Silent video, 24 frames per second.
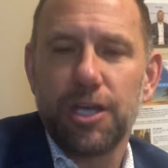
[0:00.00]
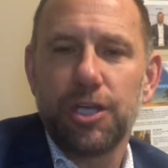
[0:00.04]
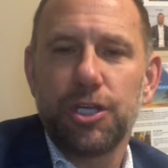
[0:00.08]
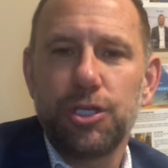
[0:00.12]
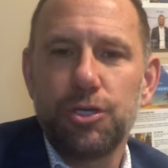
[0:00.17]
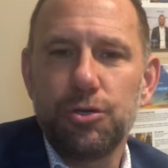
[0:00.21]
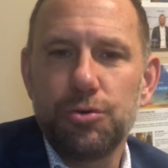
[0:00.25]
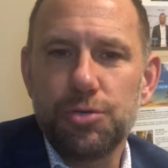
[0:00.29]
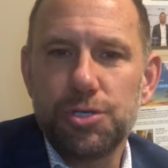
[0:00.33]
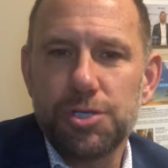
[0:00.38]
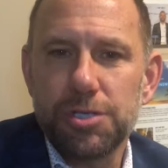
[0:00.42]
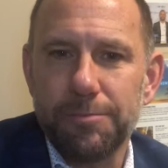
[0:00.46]

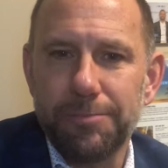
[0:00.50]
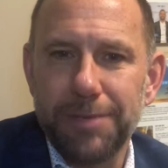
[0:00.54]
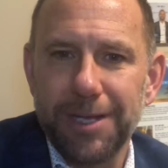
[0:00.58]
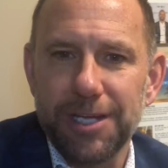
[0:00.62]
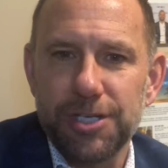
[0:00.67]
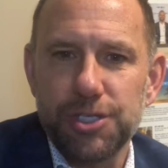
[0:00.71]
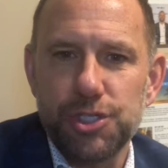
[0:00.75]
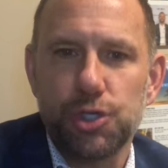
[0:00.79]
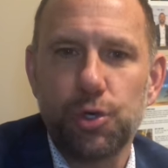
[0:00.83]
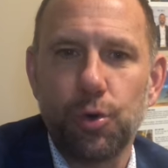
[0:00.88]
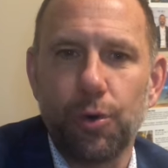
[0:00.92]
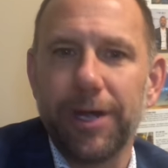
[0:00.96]
You should be
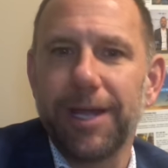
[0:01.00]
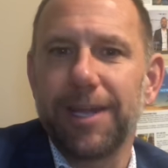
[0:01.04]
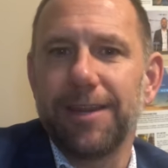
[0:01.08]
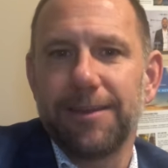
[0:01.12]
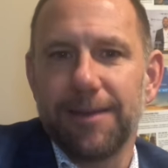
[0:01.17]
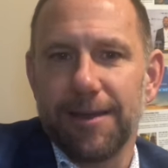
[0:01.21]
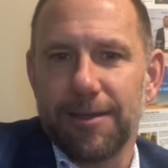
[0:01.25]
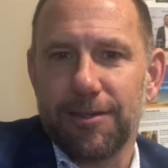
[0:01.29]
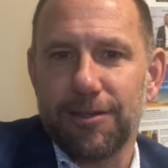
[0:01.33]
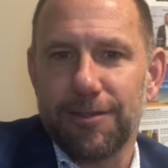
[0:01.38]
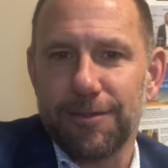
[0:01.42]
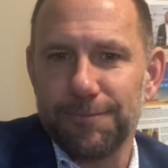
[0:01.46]
enjoying
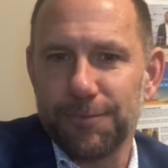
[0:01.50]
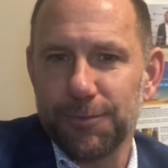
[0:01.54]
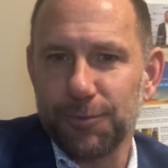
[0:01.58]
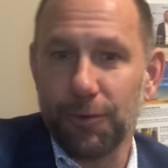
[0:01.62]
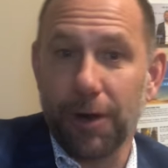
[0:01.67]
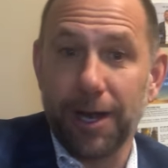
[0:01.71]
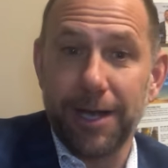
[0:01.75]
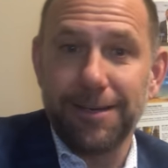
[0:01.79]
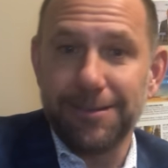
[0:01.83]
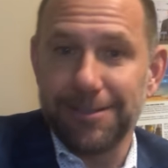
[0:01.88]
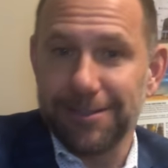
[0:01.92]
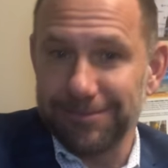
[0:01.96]
this,
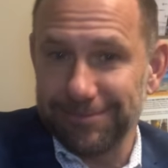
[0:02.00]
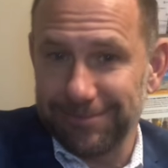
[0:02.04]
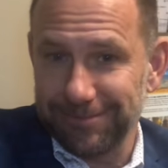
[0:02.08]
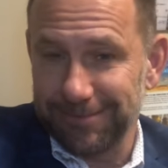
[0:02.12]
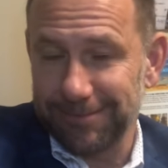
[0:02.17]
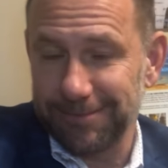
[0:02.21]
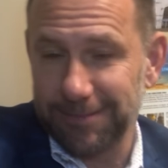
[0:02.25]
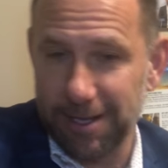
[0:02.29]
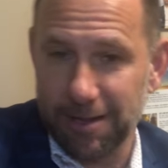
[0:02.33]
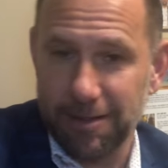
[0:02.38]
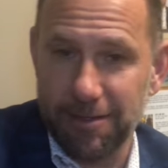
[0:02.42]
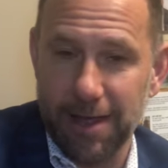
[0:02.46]
right?
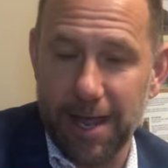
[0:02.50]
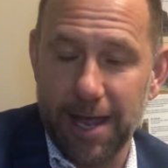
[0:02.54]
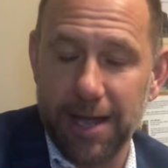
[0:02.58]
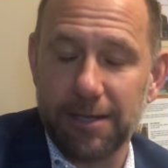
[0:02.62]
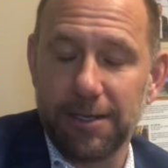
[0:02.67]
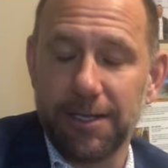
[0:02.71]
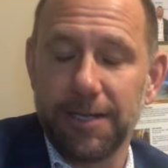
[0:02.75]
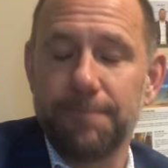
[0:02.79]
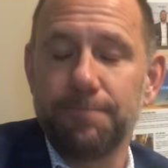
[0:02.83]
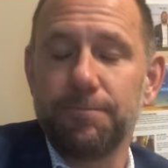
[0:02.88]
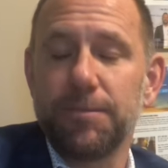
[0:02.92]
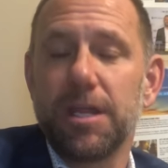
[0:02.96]

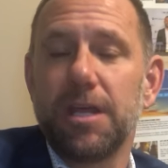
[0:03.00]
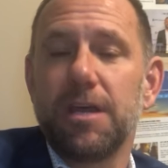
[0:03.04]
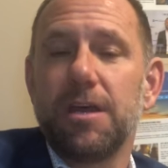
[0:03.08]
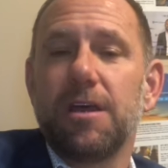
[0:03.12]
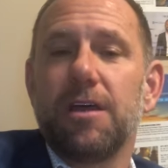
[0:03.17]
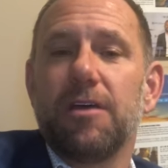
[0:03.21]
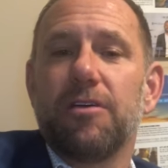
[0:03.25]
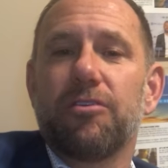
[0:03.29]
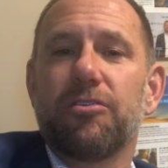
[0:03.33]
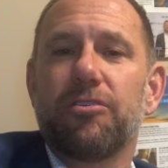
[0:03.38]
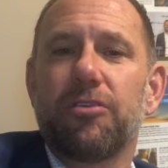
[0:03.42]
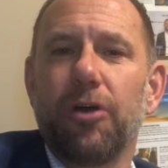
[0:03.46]
Exactly.
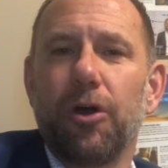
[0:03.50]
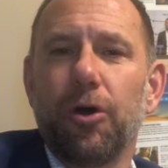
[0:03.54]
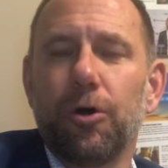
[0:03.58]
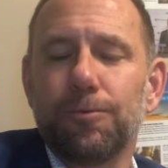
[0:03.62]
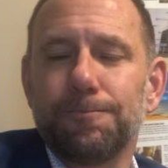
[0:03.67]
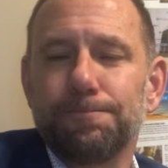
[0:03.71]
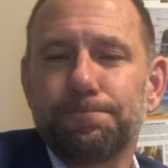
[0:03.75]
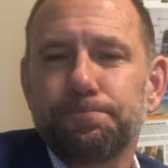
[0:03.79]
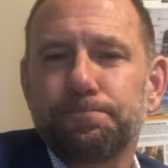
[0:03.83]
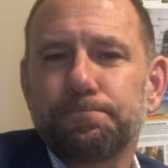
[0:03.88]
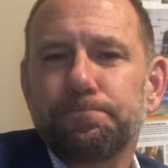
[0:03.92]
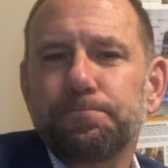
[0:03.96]
So
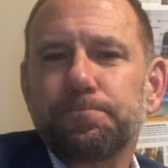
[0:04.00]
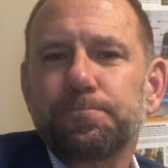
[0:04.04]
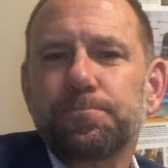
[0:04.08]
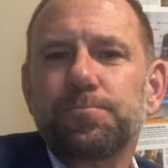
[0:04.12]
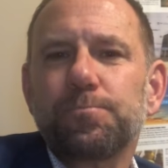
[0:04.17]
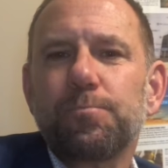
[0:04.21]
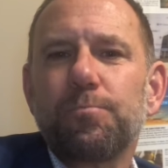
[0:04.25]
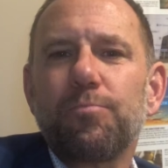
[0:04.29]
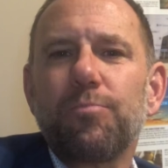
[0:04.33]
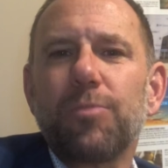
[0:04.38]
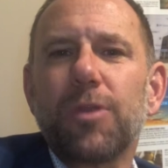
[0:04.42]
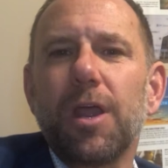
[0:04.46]

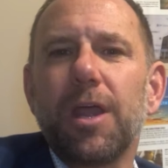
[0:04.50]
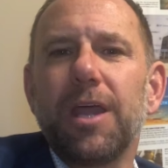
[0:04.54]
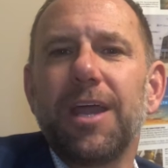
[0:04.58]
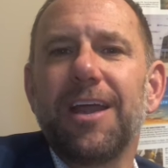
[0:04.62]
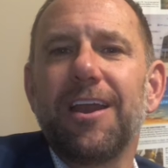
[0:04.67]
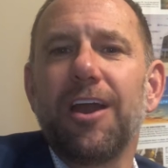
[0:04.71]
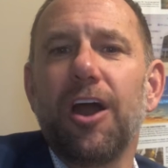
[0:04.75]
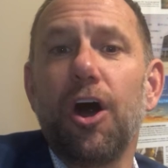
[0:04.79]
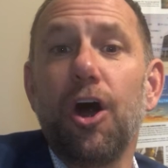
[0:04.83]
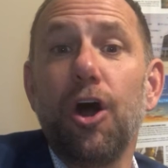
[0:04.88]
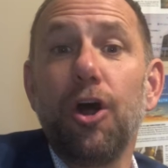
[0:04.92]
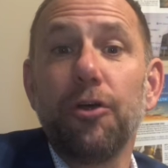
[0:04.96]

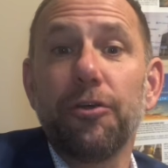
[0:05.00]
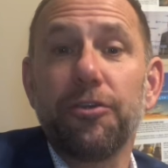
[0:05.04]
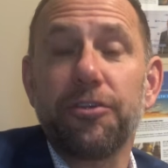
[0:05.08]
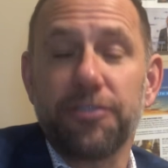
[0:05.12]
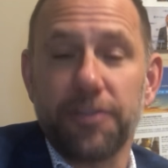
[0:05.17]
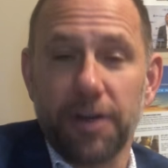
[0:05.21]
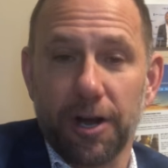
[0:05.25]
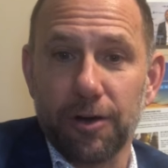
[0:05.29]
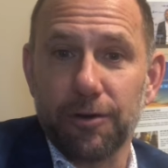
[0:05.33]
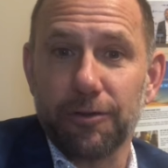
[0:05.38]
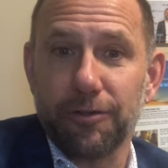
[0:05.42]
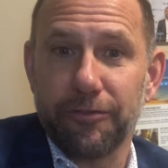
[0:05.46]
it all
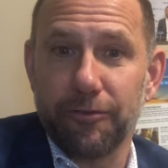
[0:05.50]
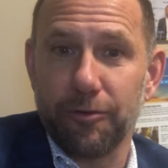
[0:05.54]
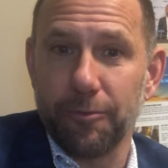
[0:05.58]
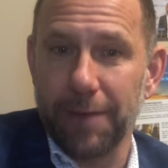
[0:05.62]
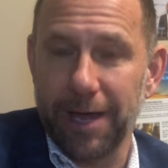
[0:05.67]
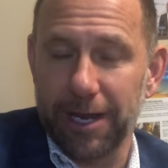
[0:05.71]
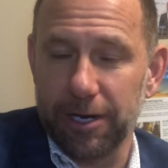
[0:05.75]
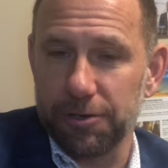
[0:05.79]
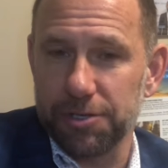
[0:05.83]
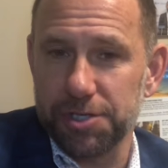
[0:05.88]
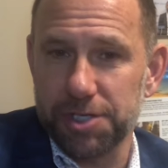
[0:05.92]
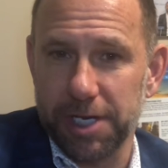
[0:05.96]
starts from
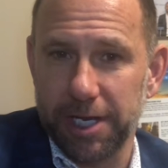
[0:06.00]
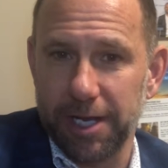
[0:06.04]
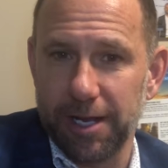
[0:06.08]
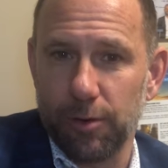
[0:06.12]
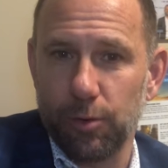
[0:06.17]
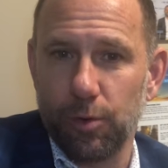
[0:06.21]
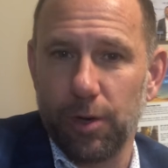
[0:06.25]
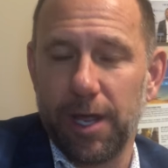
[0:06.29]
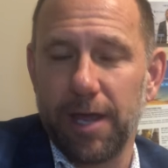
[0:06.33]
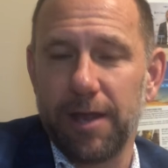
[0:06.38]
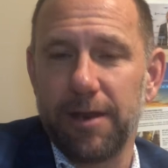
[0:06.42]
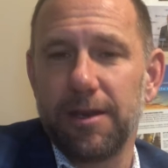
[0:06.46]
energy.
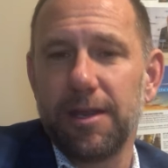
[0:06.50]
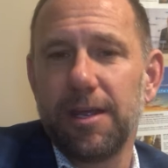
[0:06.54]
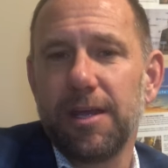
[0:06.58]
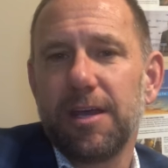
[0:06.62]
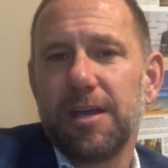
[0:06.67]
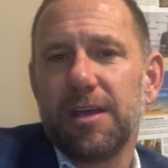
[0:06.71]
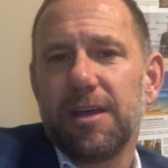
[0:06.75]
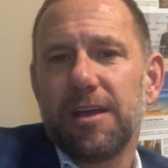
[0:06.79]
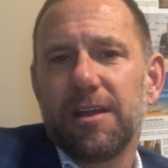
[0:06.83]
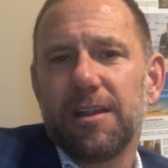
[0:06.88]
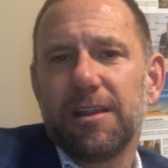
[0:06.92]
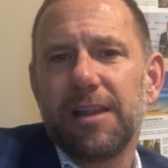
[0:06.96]
And
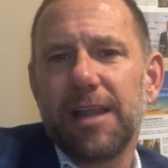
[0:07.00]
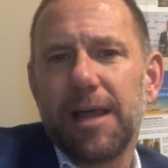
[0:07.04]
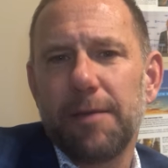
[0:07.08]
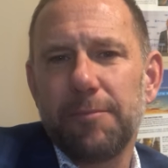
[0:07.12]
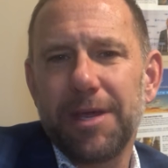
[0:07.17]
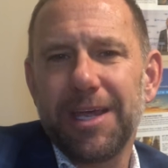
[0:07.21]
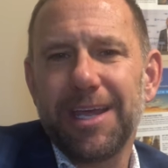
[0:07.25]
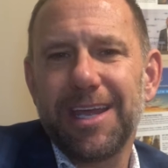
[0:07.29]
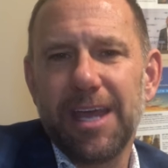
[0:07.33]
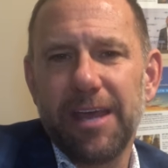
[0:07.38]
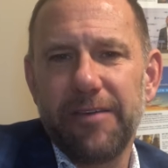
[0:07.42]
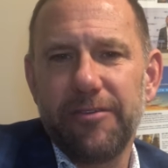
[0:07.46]
let
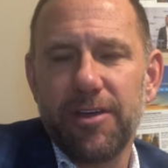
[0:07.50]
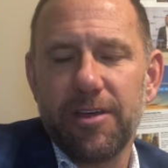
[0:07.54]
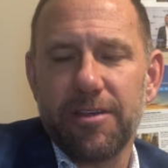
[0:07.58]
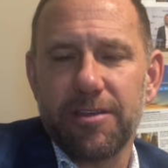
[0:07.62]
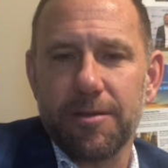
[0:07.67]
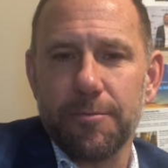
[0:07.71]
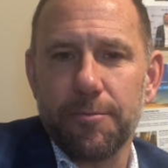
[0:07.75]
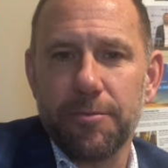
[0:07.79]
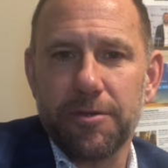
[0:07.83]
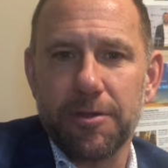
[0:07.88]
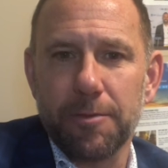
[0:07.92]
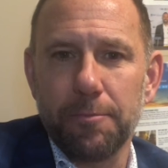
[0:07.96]
me give you
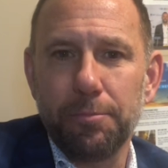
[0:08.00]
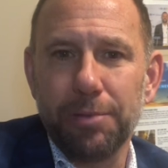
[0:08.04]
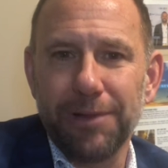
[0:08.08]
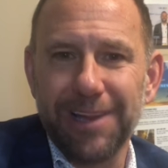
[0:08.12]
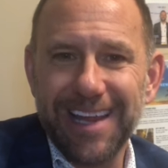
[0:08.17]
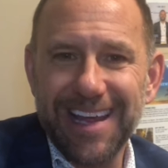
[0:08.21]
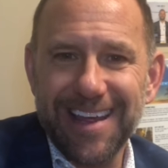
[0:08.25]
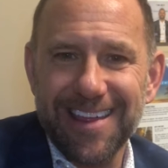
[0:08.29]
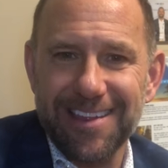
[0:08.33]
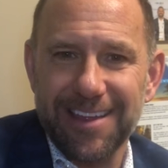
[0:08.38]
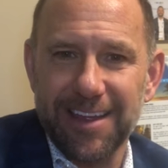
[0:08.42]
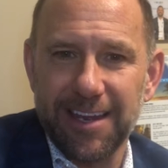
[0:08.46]
some
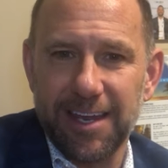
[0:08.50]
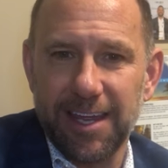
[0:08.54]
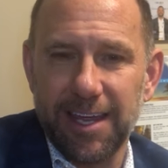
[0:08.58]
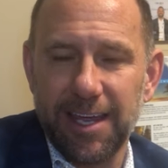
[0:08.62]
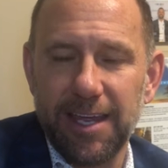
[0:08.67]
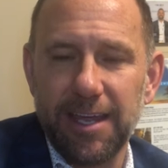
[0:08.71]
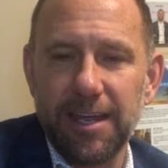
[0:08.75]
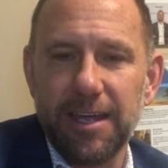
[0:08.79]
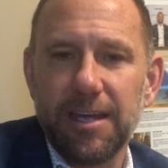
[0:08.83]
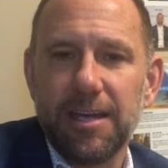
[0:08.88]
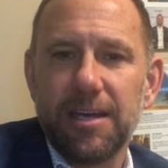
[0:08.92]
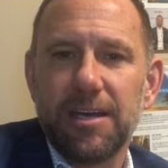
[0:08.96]

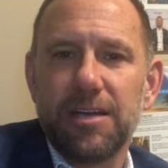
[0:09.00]
simplicity